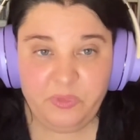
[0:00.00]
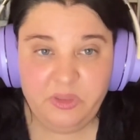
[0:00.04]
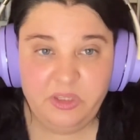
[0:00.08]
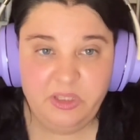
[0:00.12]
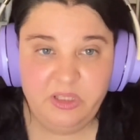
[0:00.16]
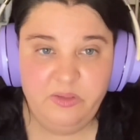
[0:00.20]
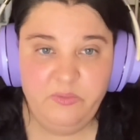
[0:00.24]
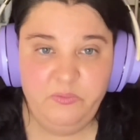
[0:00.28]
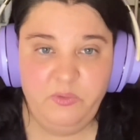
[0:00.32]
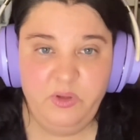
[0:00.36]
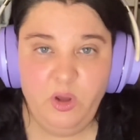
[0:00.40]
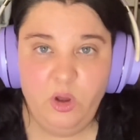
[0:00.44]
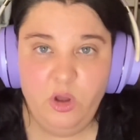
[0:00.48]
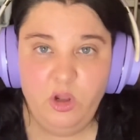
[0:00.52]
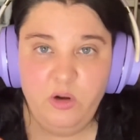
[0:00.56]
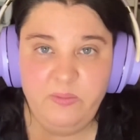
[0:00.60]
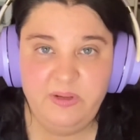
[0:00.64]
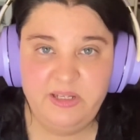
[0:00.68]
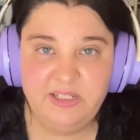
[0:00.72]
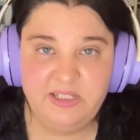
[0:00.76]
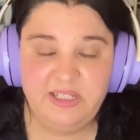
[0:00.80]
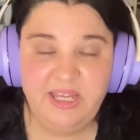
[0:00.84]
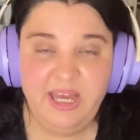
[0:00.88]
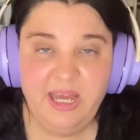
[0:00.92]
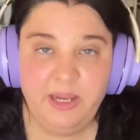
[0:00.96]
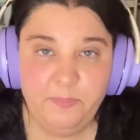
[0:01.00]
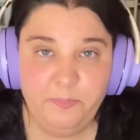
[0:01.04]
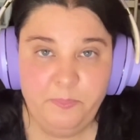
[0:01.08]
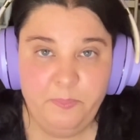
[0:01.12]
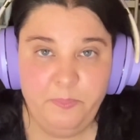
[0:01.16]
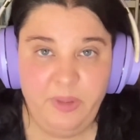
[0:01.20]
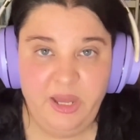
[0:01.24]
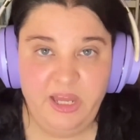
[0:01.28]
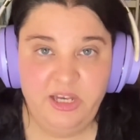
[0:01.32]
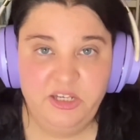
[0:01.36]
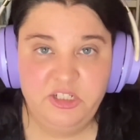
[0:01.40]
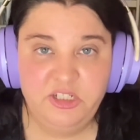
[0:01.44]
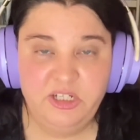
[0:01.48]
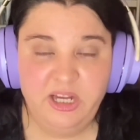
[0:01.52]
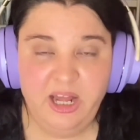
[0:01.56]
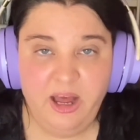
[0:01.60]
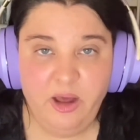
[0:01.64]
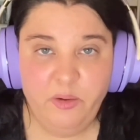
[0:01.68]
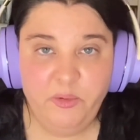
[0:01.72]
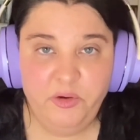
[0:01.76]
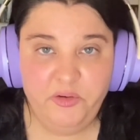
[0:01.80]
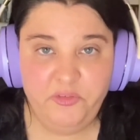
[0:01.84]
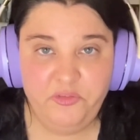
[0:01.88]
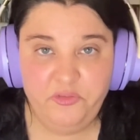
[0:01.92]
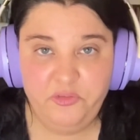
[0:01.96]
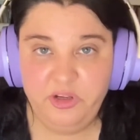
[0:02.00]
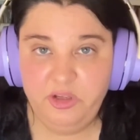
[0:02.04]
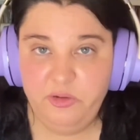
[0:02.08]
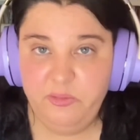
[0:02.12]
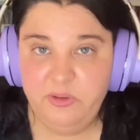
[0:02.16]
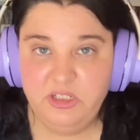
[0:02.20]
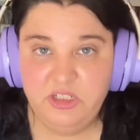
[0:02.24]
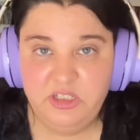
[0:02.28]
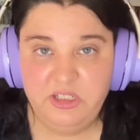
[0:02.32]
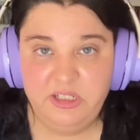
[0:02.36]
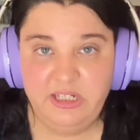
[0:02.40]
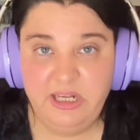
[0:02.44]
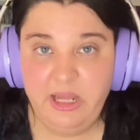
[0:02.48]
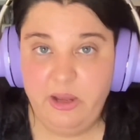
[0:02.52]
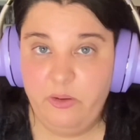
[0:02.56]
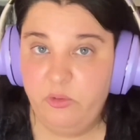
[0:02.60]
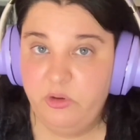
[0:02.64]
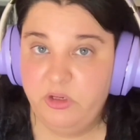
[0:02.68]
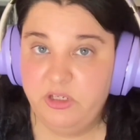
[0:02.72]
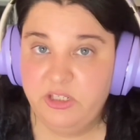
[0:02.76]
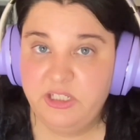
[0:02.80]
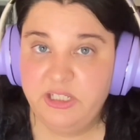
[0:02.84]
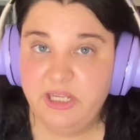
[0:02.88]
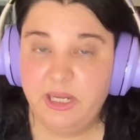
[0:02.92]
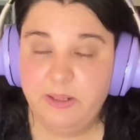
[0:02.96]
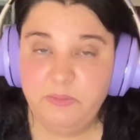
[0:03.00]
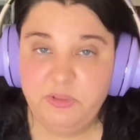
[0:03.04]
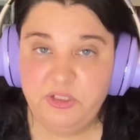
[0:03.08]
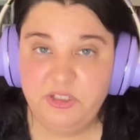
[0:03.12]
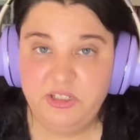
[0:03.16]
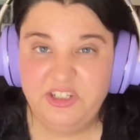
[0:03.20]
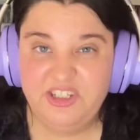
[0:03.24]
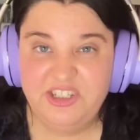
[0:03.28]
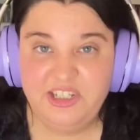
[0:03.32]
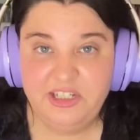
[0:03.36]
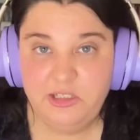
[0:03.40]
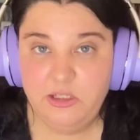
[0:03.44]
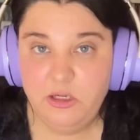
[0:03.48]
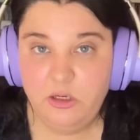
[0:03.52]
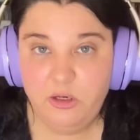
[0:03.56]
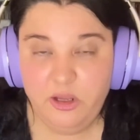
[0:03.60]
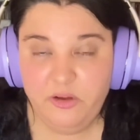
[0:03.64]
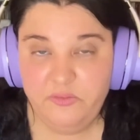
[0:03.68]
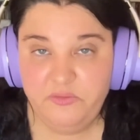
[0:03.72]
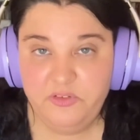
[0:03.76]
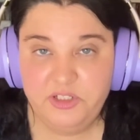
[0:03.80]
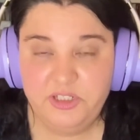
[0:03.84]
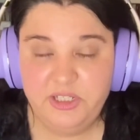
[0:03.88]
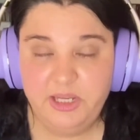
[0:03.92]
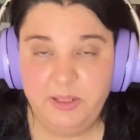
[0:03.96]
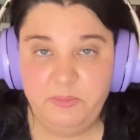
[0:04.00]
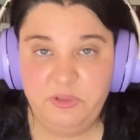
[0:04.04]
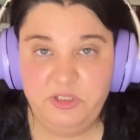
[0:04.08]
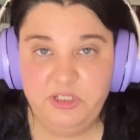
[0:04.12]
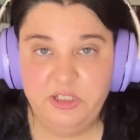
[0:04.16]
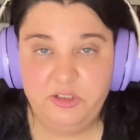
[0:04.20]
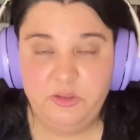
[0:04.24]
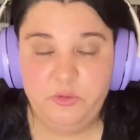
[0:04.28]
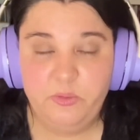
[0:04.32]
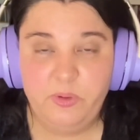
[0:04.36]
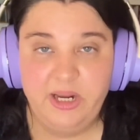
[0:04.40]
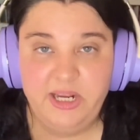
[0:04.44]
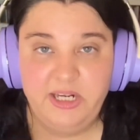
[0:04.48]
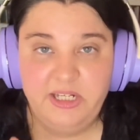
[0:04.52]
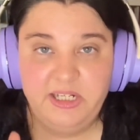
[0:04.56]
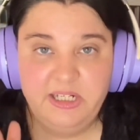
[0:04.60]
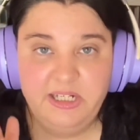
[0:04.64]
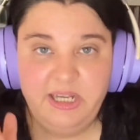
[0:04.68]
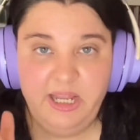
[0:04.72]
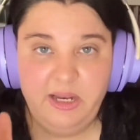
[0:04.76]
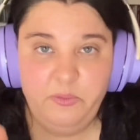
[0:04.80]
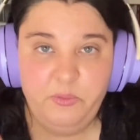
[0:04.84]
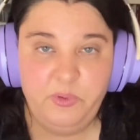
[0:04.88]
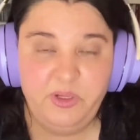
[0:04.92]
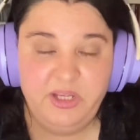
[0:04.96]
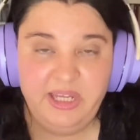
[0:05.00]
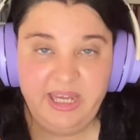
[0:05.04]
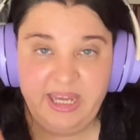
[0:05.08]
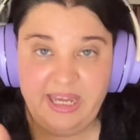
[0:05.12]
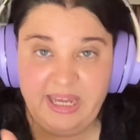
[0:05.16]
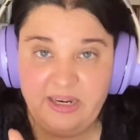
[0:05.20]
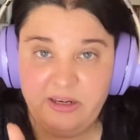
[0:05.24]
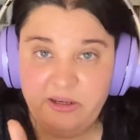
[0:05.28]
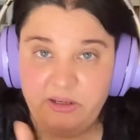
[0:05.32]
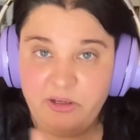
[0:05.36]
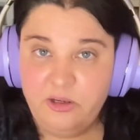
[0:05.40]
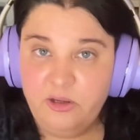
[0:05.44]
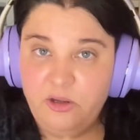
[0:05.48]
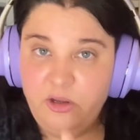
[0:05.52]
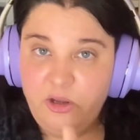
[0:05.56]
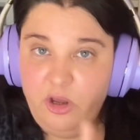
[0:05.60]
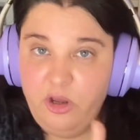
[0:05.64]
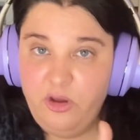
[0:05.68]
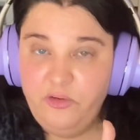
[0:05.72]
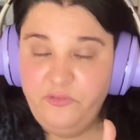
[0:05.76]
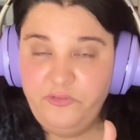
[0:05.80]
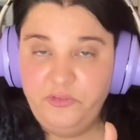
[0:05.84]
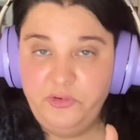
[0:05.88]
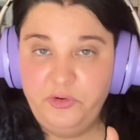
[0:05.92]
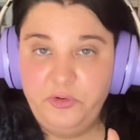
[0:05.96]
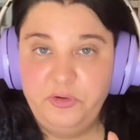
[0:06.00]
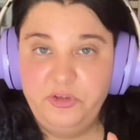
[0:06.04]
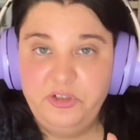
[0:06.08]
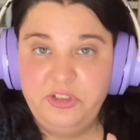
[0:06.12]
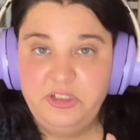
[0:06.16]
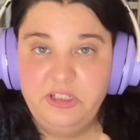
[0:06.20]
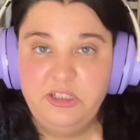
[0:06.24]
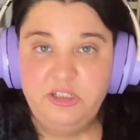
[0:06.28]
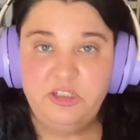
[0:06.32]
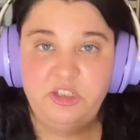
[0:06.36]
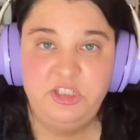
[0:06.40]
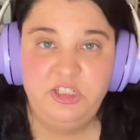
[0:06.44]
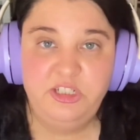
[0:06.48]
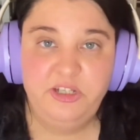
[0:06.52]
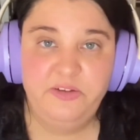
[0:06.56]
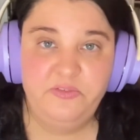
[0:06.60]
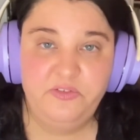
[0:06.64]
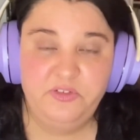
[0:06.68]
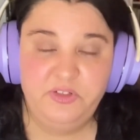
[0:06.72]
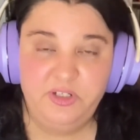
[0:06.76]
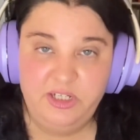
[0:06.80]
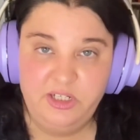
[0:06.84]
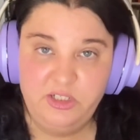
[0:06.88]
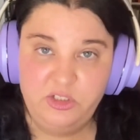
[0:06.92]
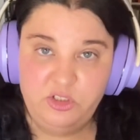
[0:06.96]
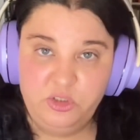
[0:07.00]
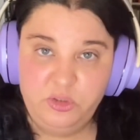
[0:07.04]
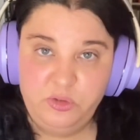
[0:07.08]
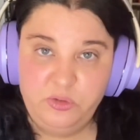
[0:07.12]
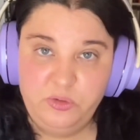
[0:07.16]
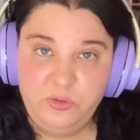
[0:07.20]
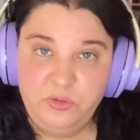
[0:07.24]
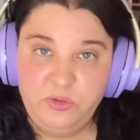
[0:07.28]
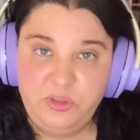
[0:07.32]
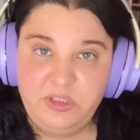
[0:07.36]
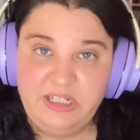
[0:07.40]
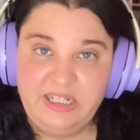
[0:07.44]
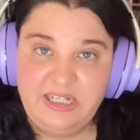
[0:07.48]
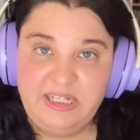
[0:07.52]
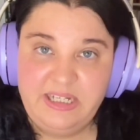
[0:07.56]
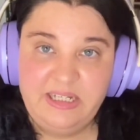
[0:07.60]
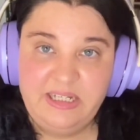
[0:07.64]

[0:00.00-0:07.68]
we always get matched our frequency and our assumptions. It's a law of assumptions, right? And then we can, of course, shift into the